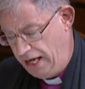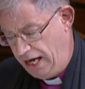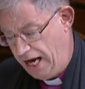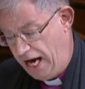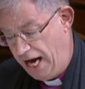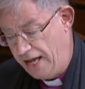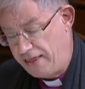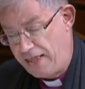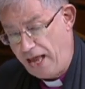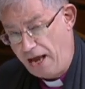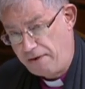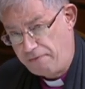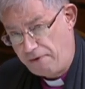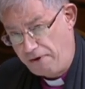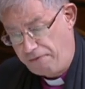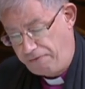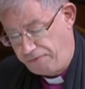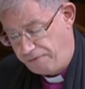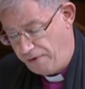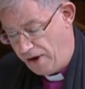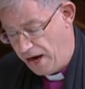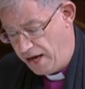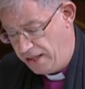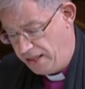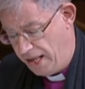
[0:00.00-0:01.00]
and then
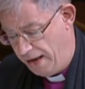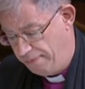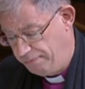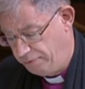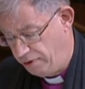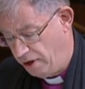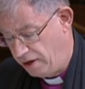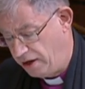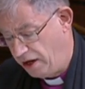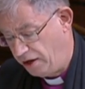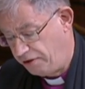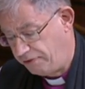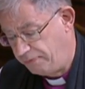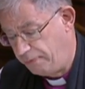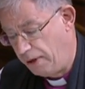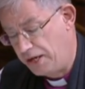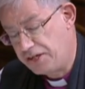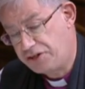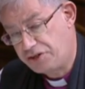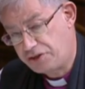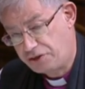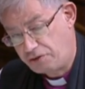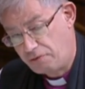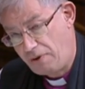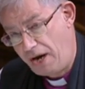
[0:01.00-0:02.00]
refine their products by
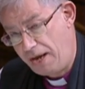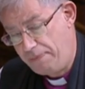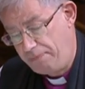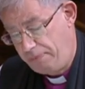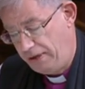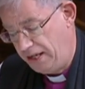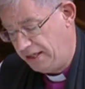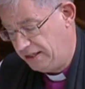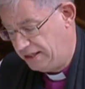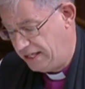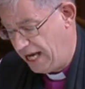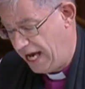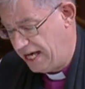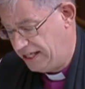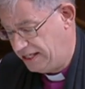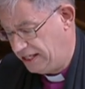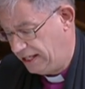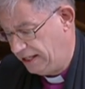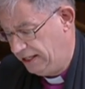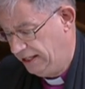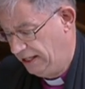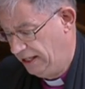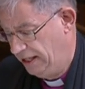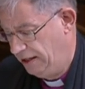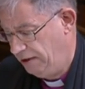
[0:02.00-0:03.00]
scraping
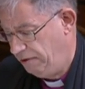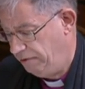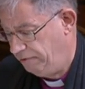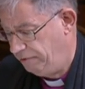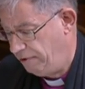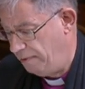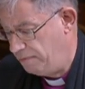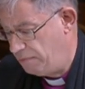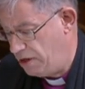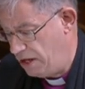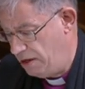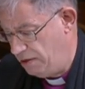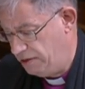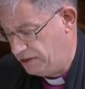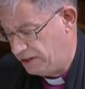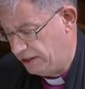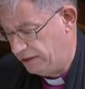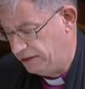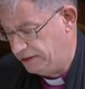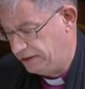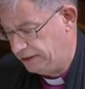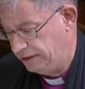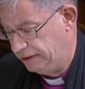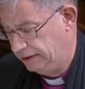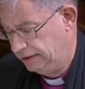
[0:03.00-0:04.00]
data from
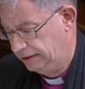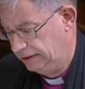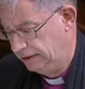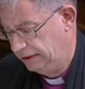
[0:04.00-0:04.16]
users.